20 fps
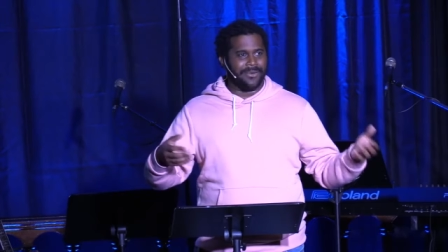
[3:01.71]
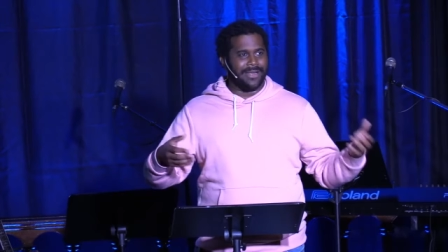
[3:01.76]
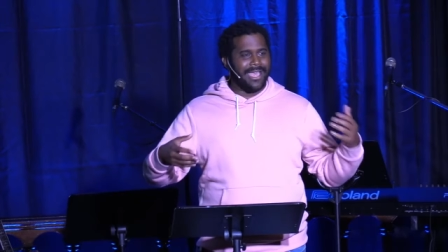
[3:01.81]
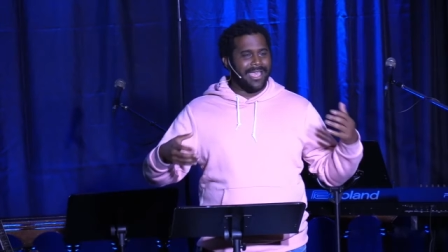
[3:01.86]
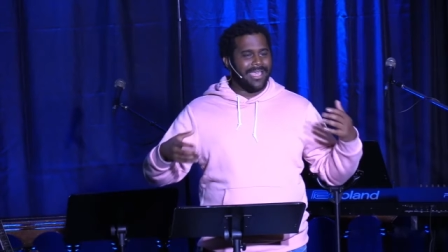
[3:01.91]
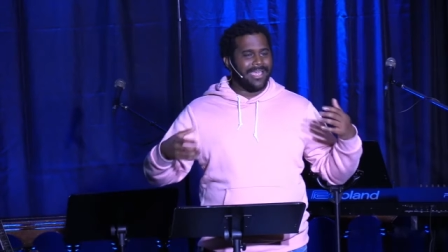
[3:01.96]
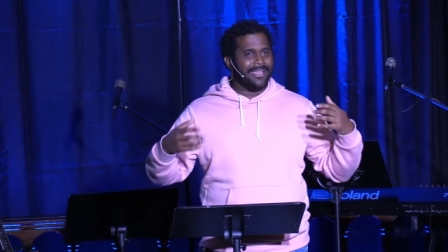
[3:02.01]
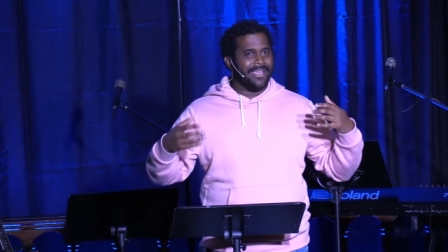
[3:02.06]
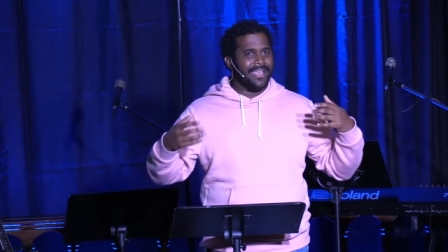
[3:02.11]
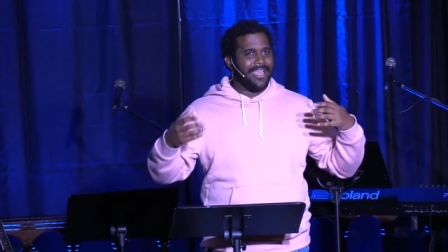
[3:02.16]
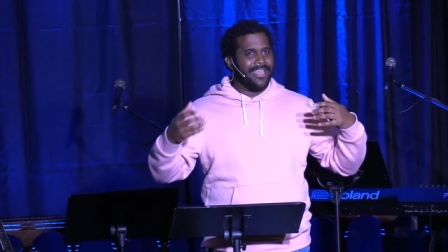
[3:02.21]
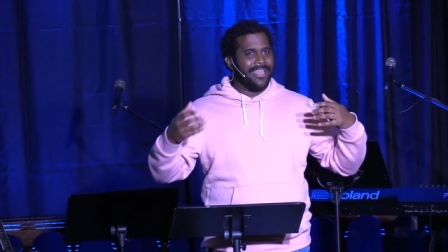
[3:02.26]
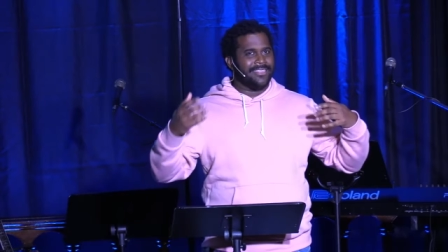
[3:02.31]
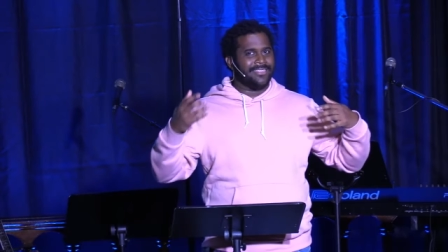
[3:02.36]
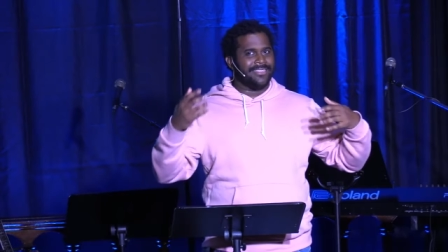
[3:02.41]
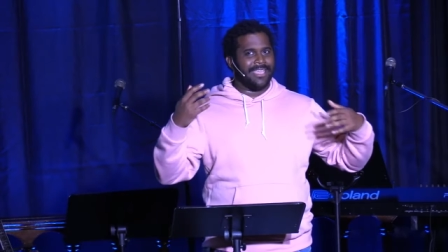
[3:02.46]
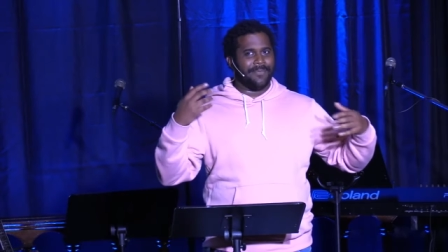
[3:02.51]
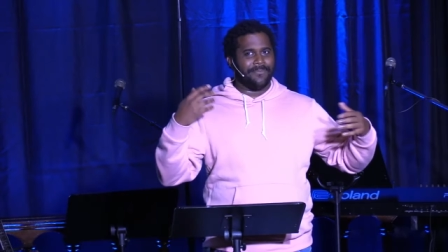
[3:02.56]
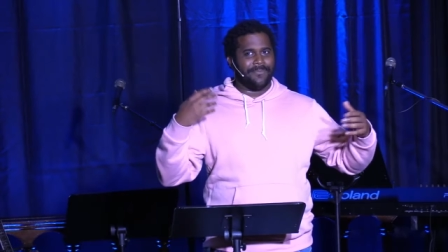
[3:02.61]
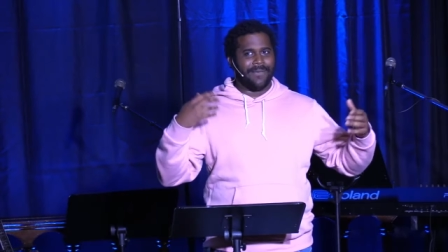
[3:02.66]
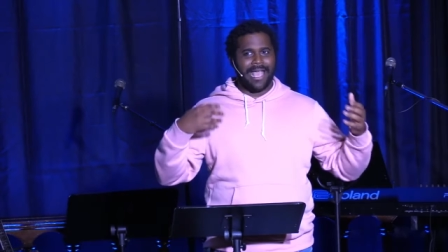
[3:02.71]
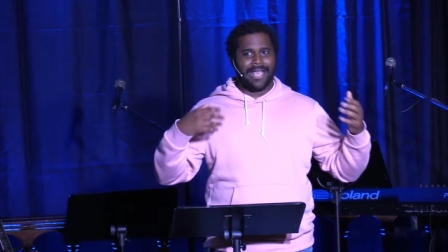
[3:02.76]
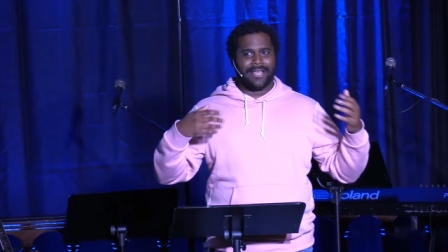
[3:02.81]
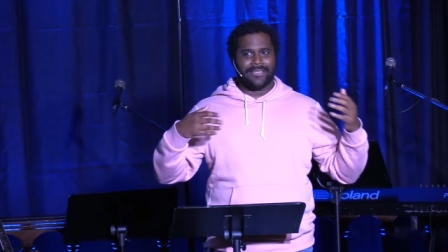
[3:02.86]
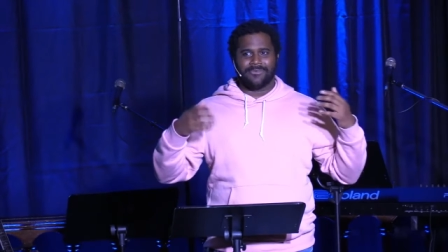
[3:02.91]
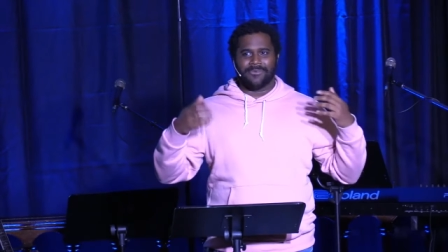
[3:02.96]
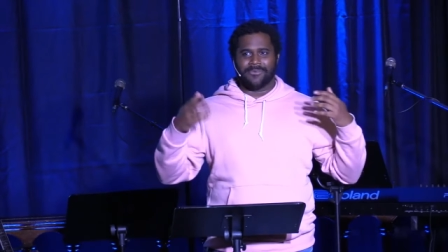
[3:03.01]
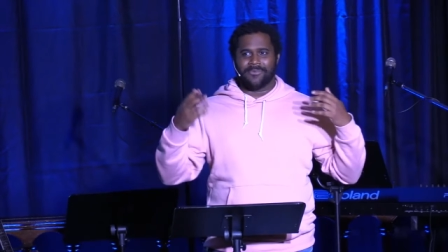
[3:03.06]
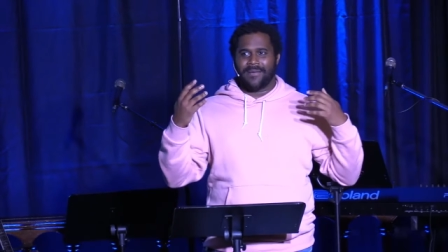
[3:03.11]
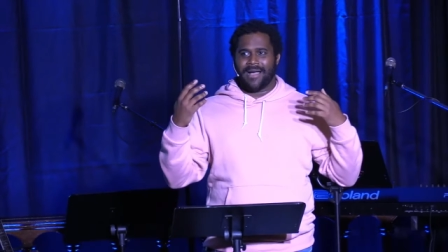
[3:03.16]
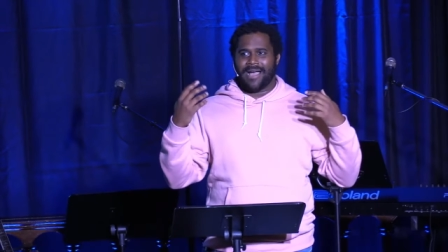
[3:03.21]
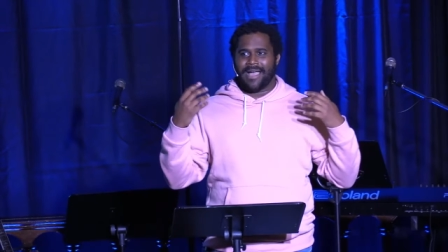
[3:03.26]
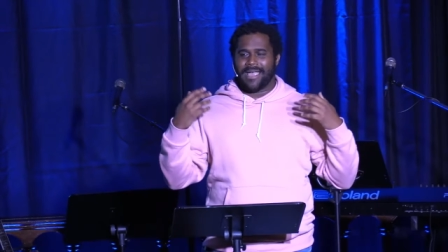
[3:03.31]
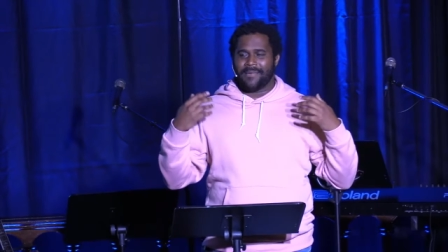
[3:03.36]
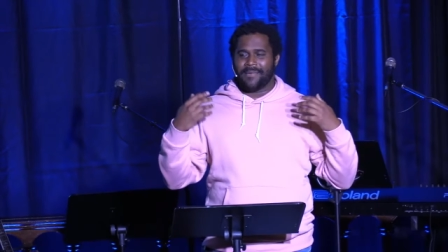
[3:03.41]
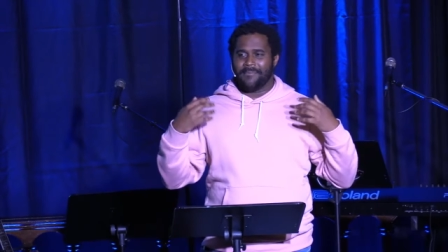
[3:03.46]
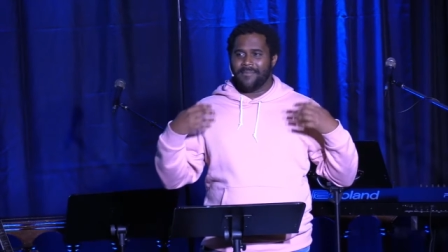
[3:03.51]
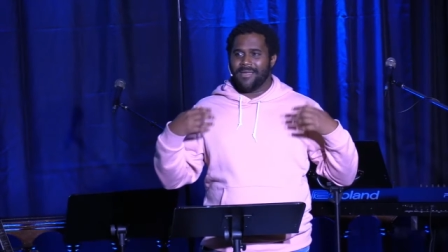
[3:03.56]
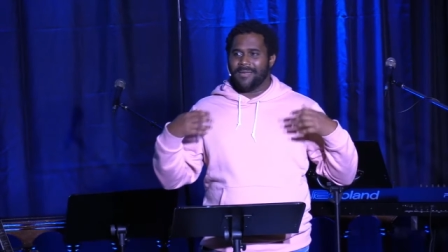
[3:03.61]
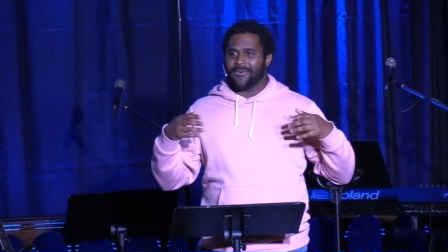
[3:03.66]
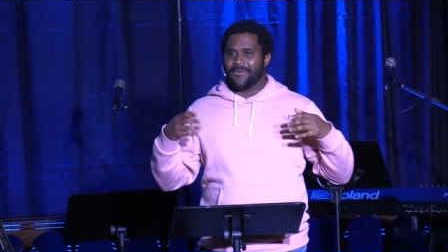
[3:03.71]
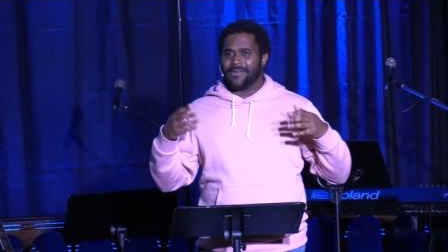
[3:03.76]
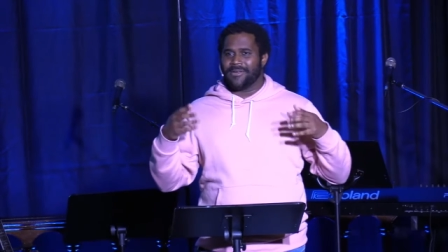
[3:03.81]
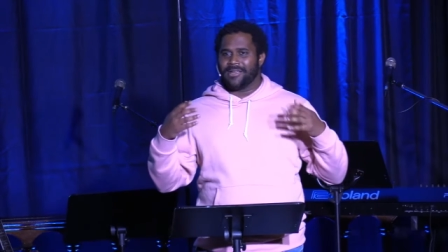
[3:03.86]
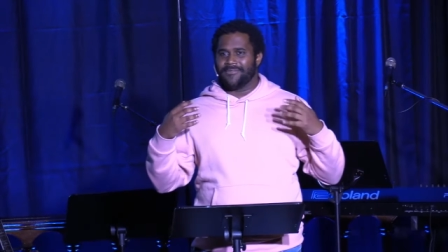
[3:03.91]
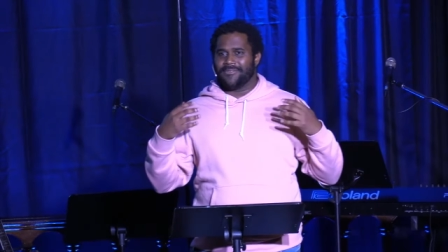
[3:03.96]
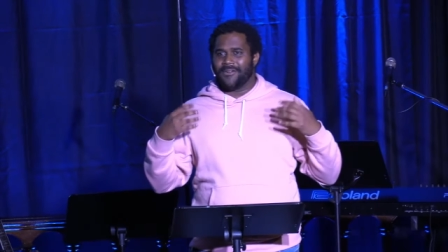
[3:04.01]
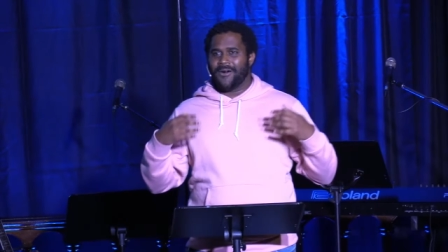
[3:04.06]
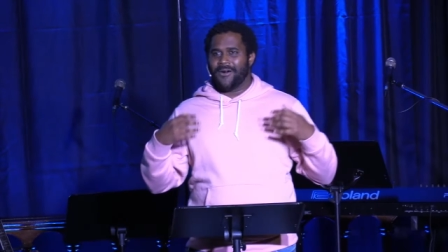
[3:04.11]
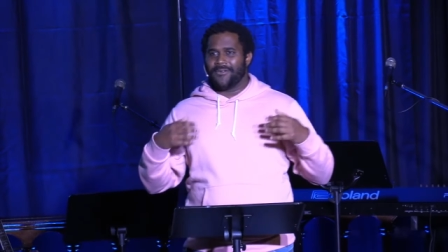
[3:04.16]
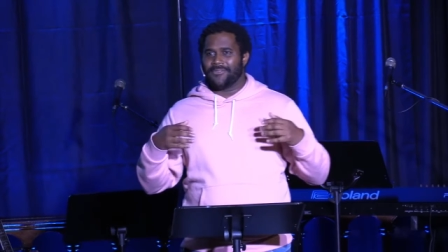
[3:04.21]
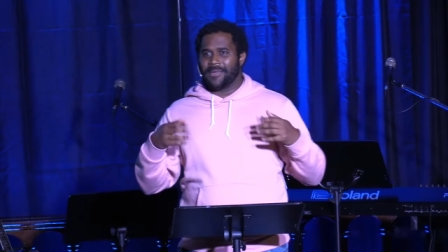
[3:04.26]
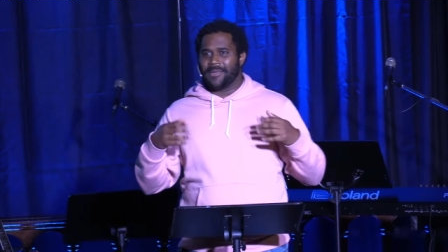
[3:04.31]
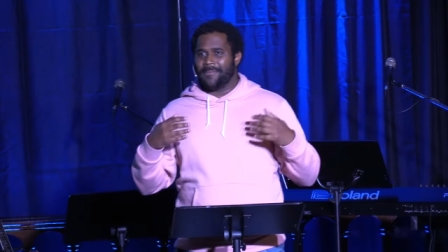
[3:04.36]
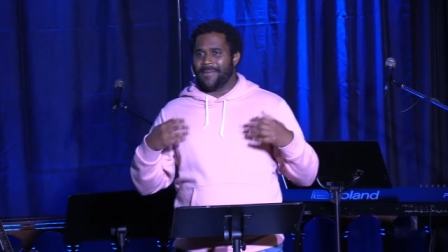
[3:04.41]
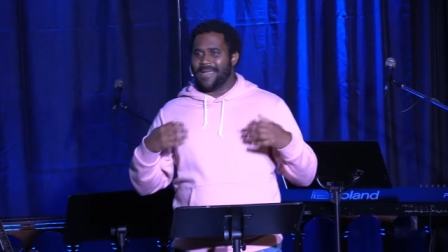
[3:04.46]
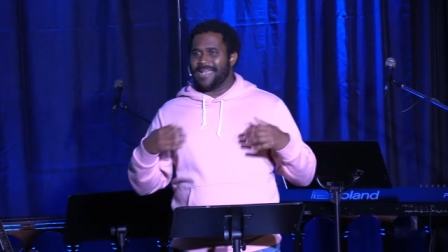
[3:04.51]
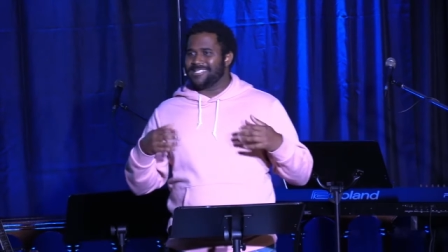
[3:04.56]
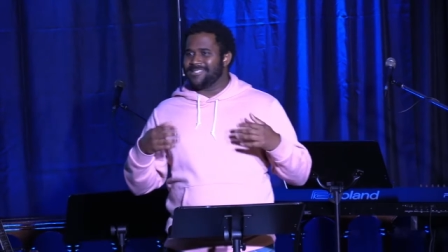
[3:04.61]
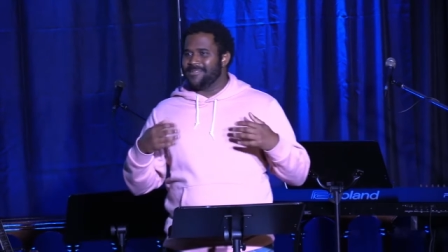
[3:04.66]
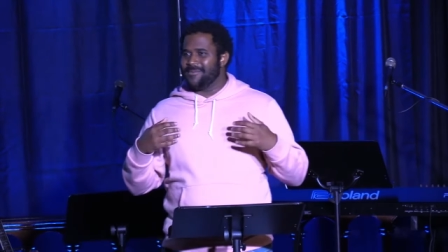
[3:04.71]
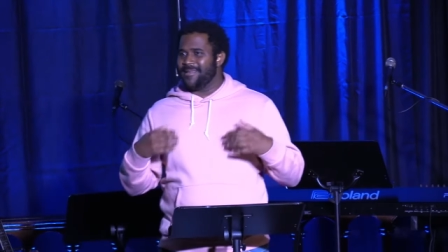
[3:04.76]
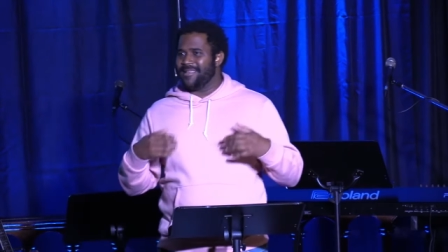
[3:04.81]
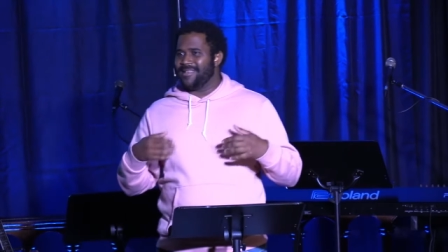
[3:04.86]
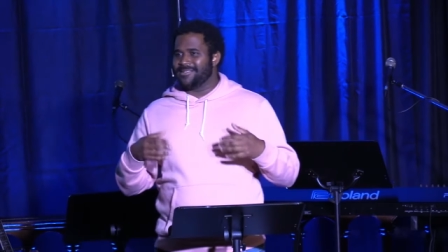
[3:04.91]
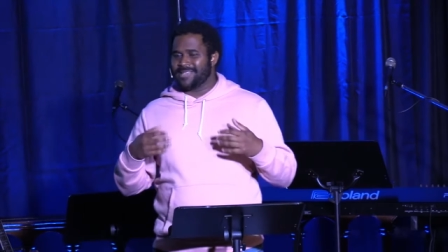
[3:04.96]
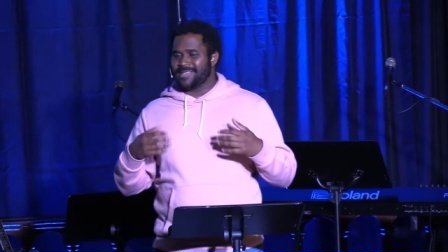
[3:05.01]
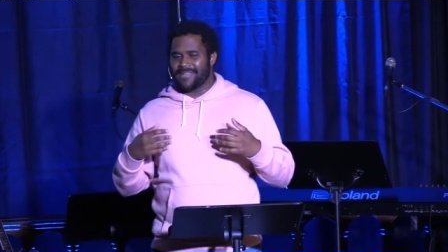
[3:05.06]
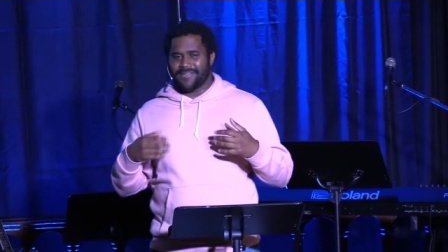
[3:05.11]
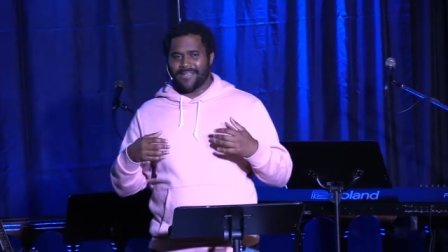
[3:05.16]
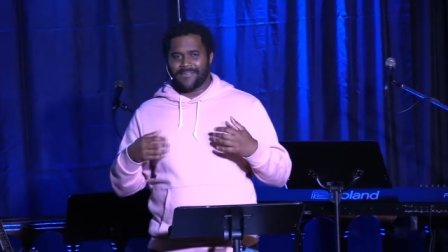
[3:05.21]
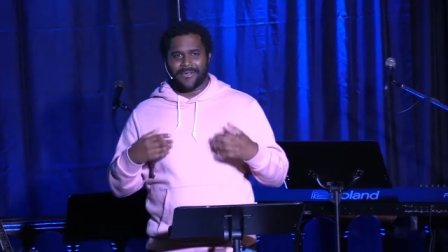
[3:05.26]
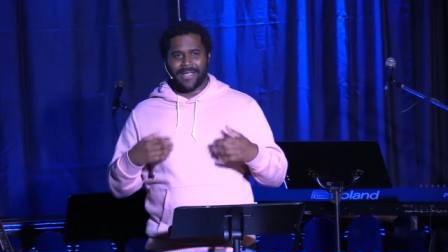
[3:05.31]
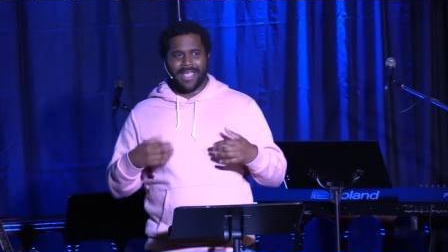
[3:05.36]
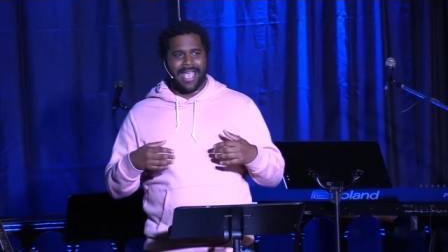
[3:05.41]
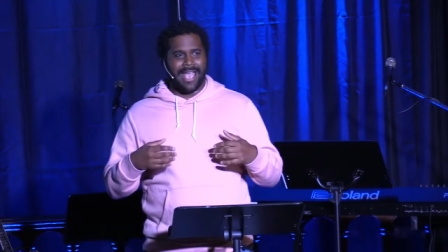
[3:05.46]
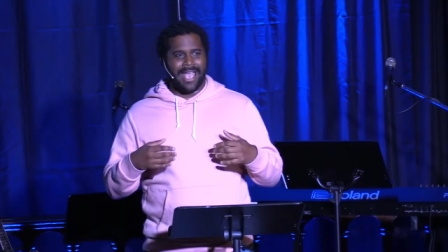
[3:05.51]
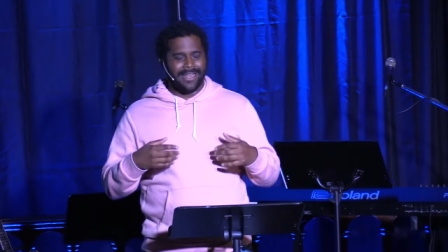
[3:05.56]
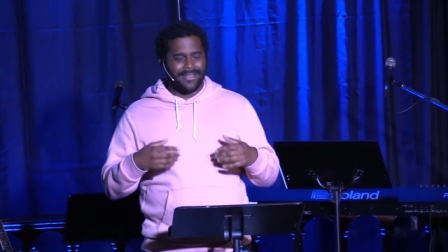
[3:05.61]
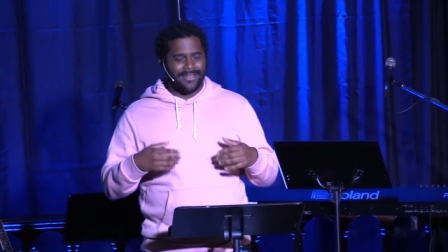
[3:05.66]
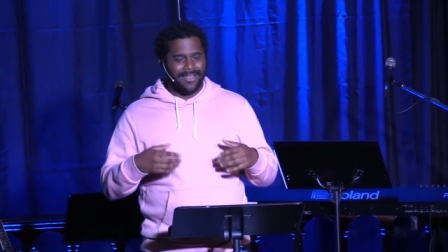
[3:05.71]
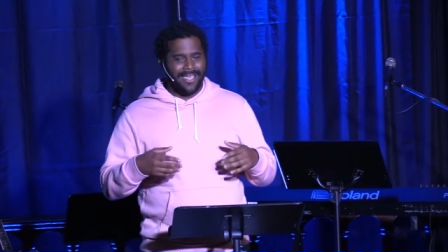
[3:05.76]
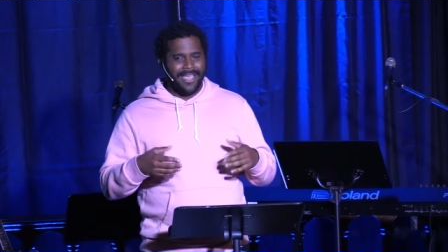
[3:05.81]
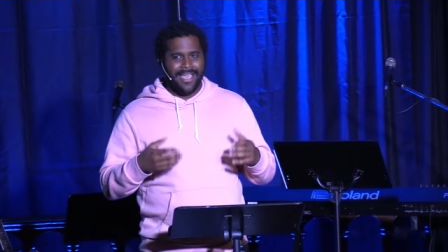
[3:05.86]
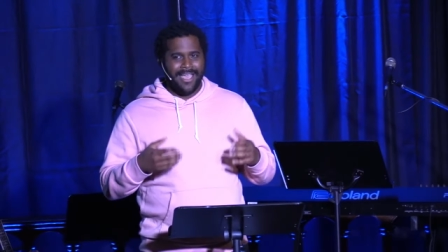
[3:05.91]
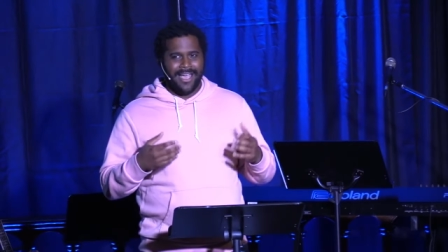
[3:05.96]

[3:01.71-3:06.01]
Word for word: When I think back through my memory of all the best meals I've ever had,